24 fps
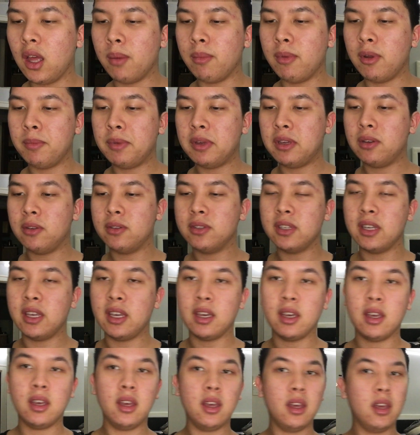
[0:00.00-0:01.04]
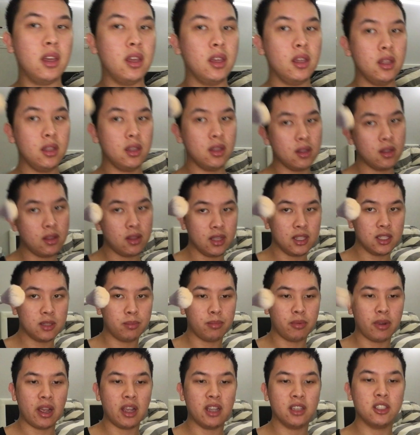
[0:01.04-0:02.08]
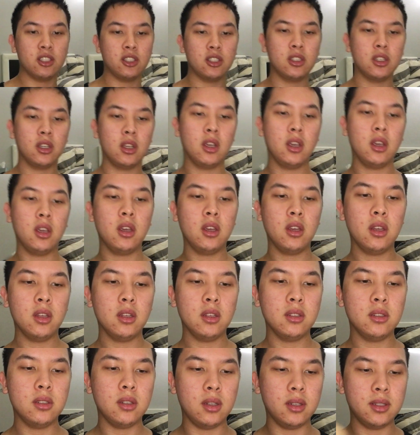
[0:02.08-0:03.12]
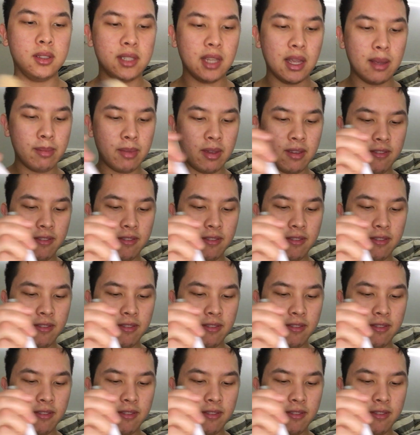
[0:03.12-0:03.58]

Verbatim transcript: I'm gonna be using this brush to set my